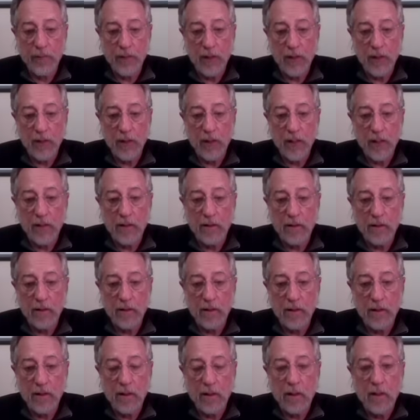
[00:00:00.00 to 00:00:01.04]
Okay,
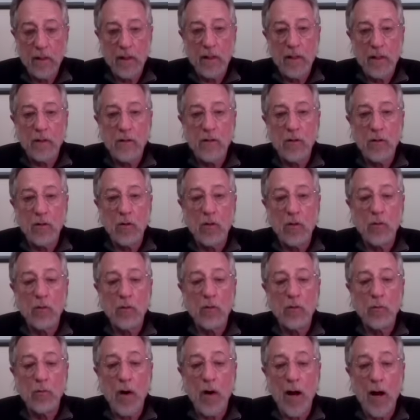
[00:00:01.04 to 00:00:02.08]
so
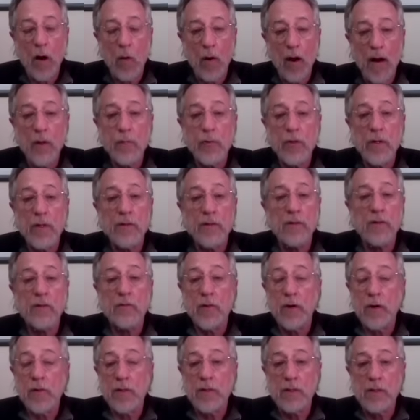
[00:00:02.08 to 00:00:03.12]
how I breathe is
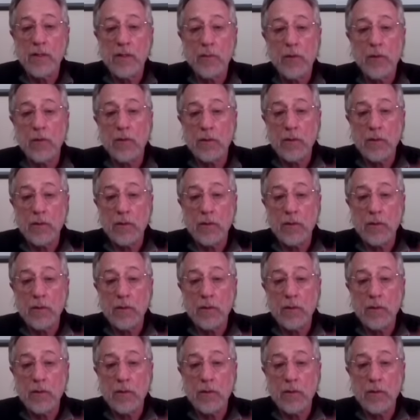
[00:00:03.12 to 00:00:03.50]
very simple.